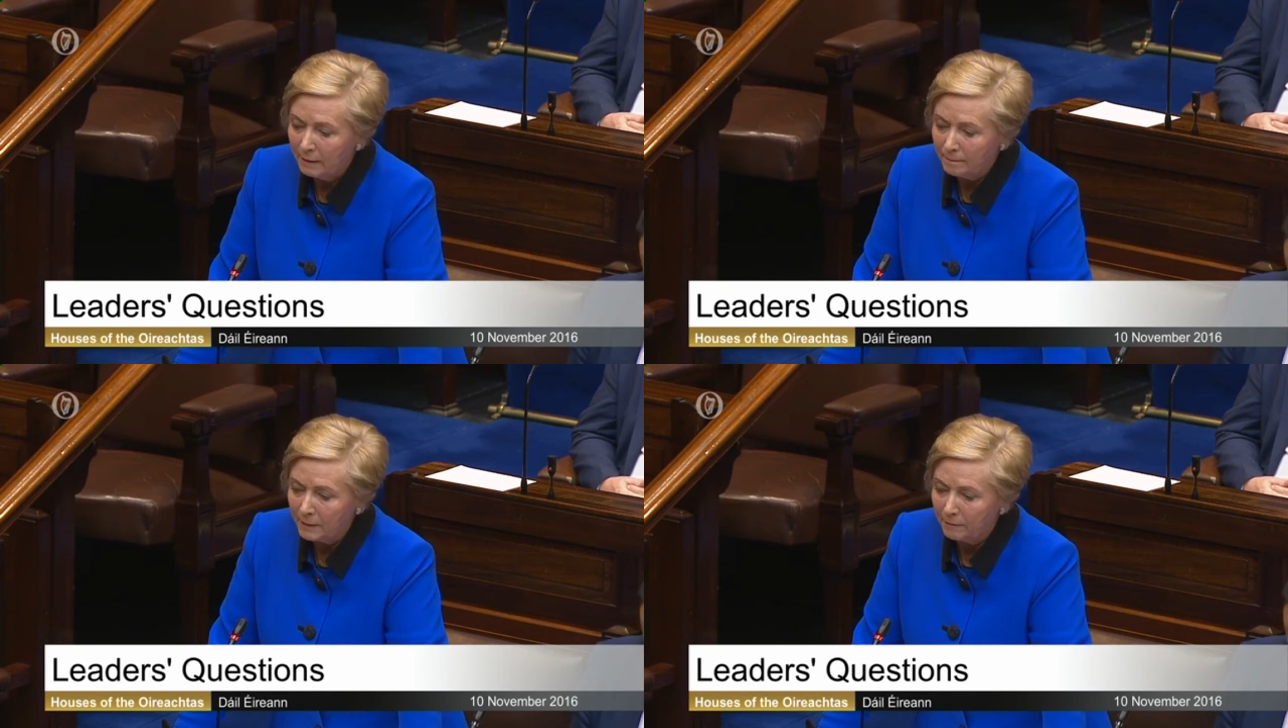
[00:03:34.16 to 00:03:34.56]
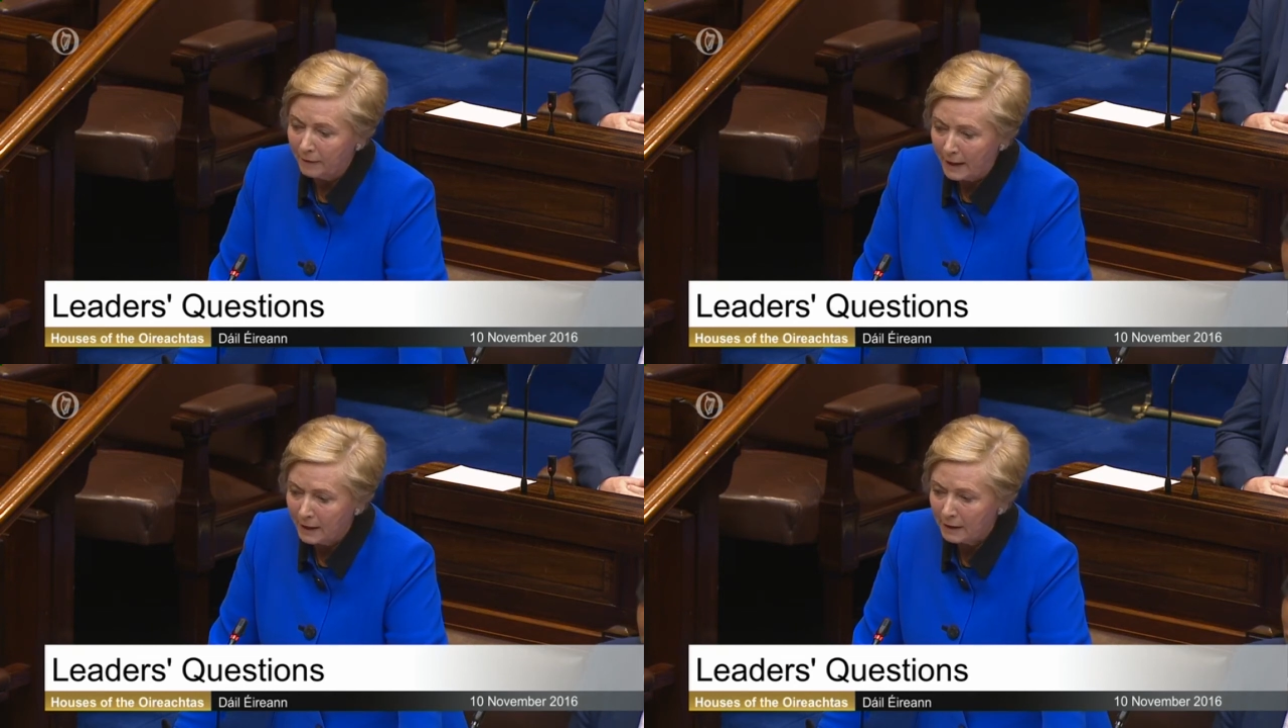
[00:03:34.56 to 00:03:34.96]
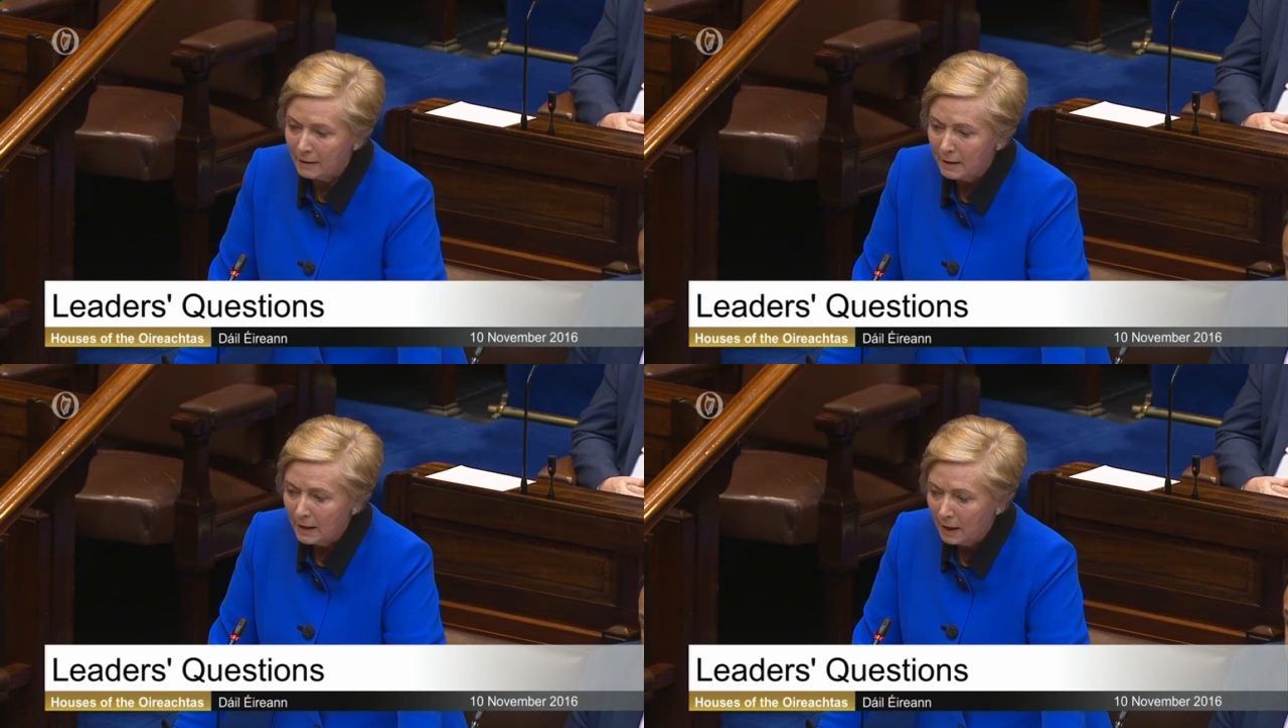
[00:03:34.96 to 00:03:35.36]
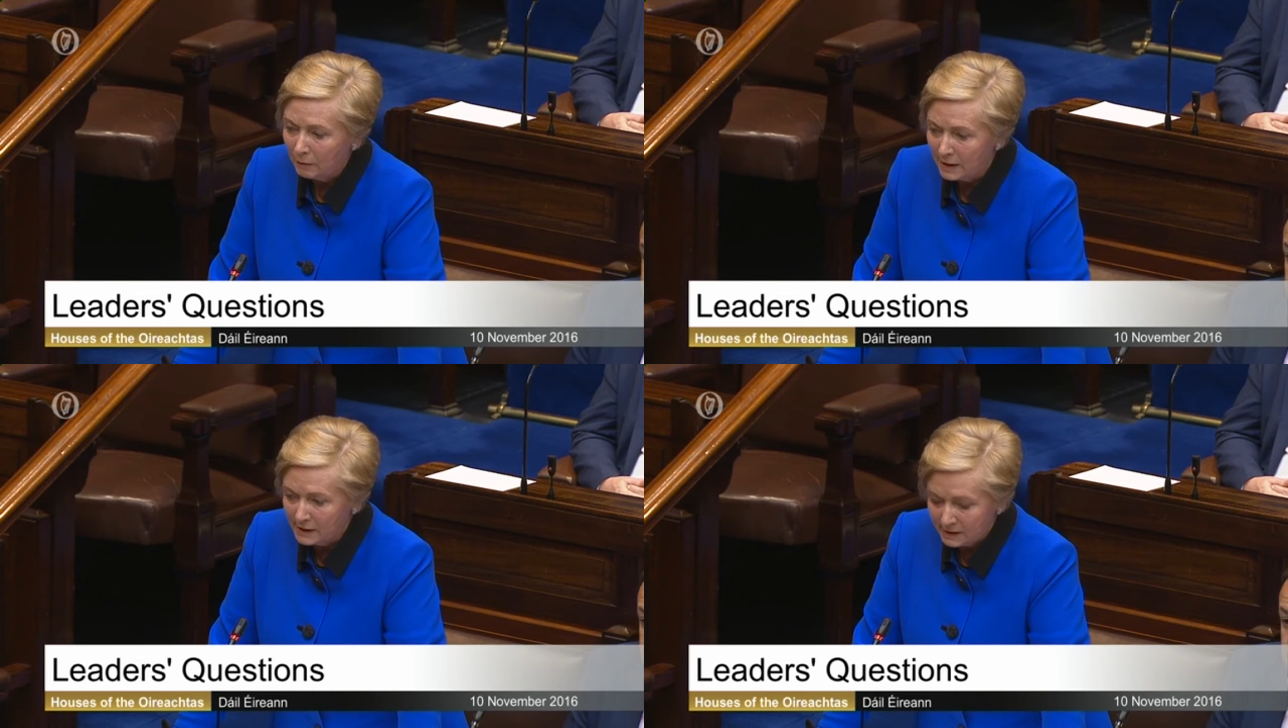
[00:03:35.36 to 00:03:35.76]
Flanagan
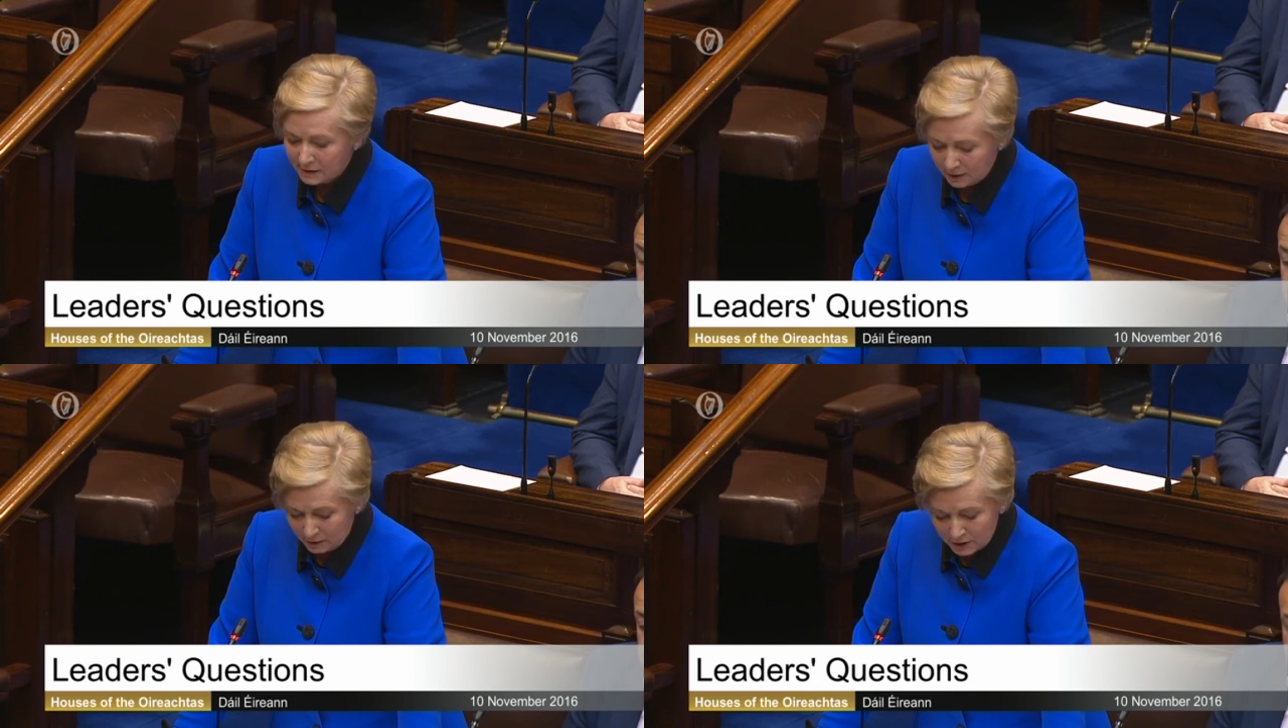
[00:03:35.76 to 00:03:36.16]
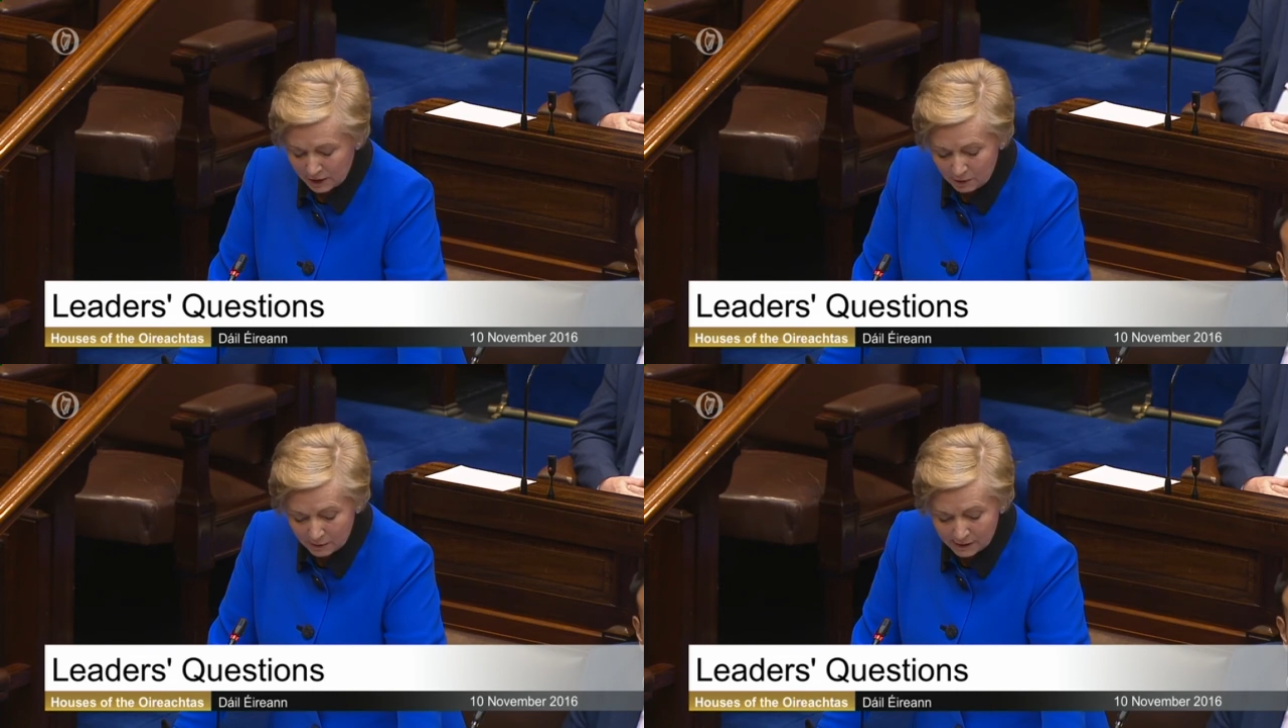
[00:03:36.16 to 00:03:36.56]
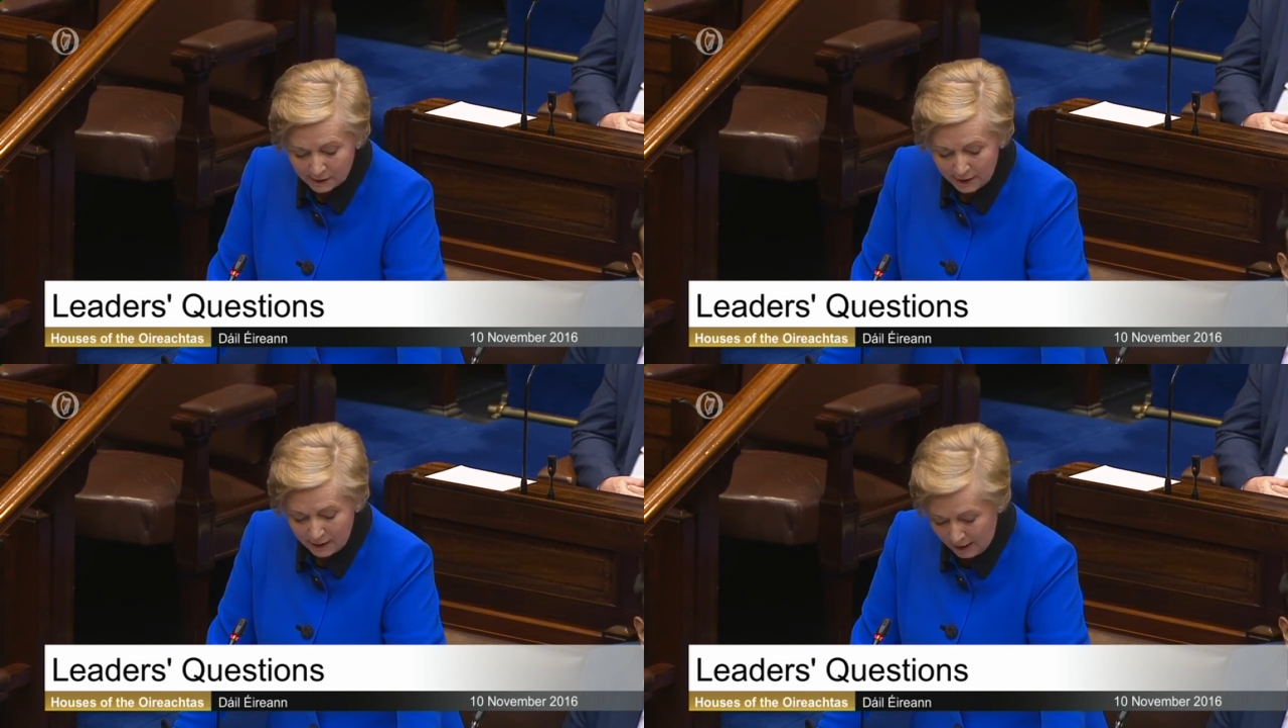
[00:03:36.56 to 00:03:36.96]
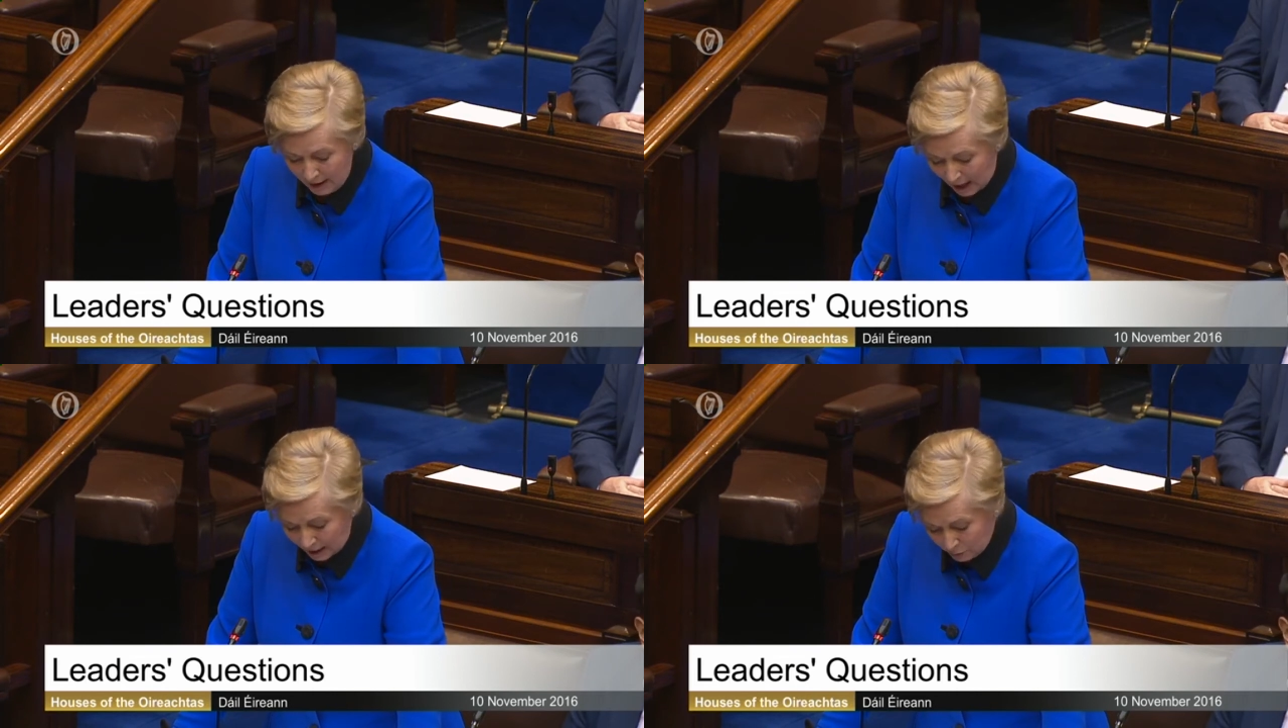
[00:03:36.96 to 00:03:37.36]
raises it continuously
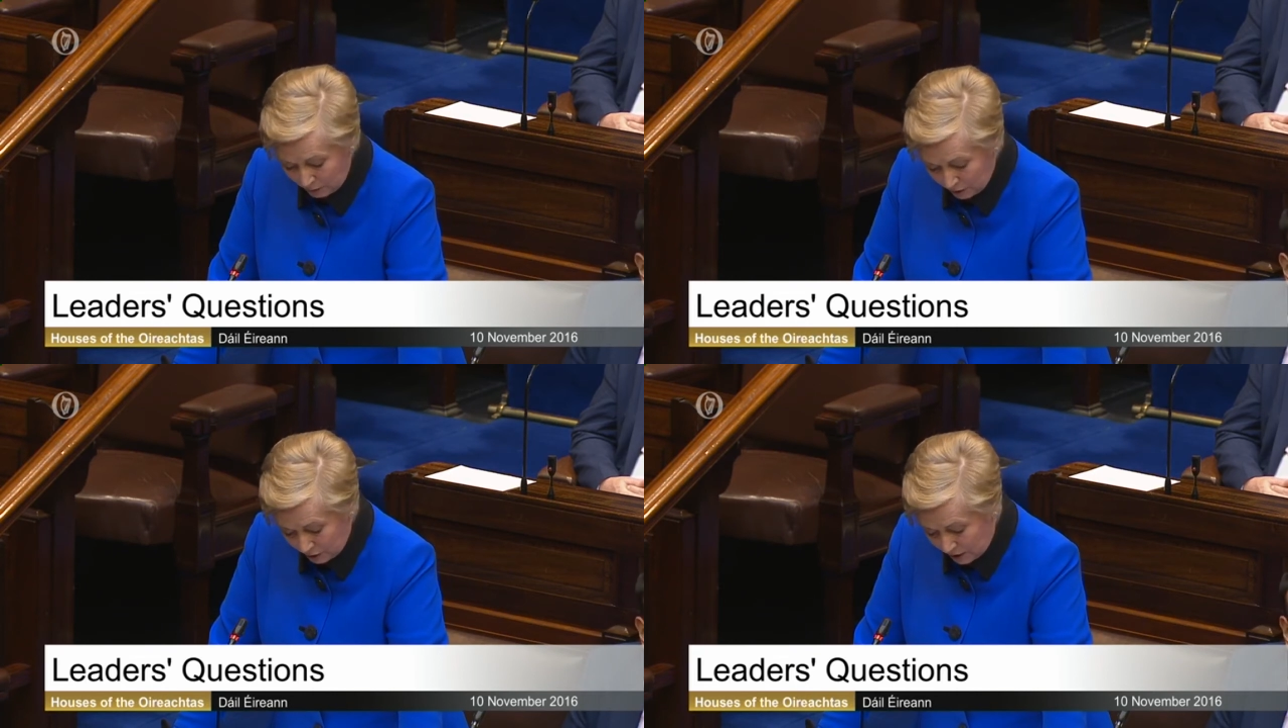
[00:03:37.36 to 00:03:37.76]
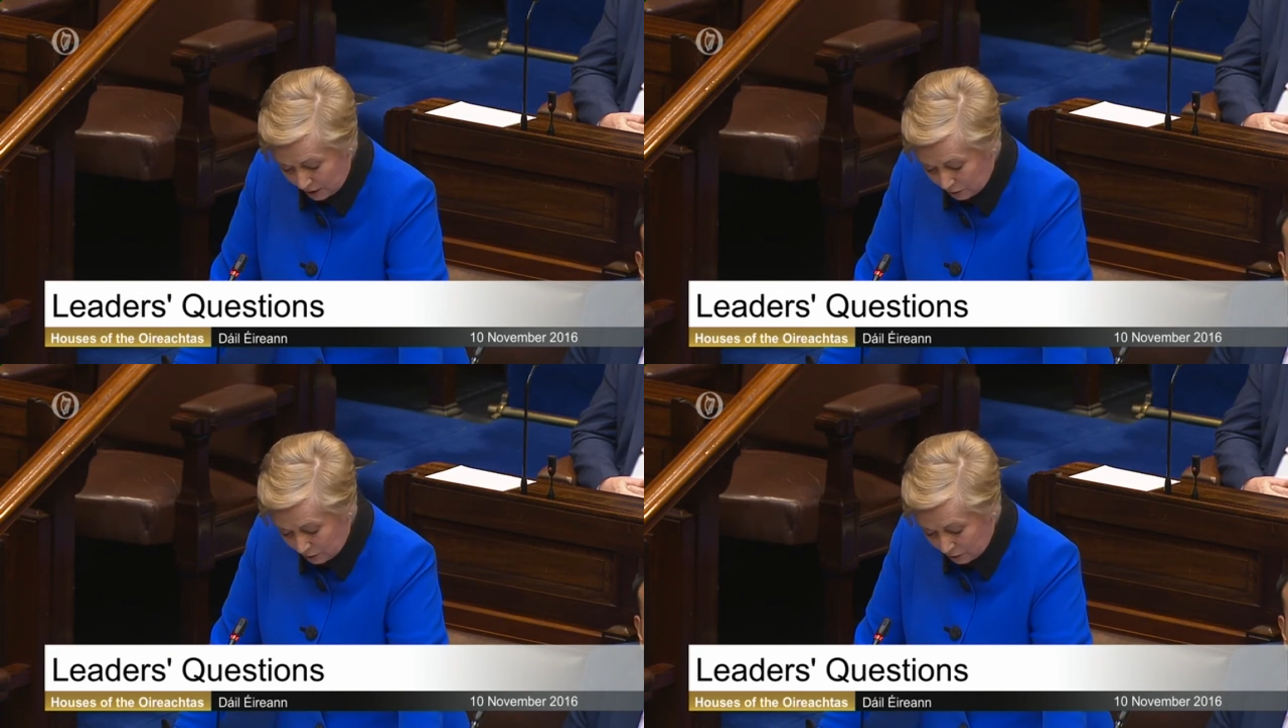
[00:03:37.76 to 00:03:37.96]
and will continue to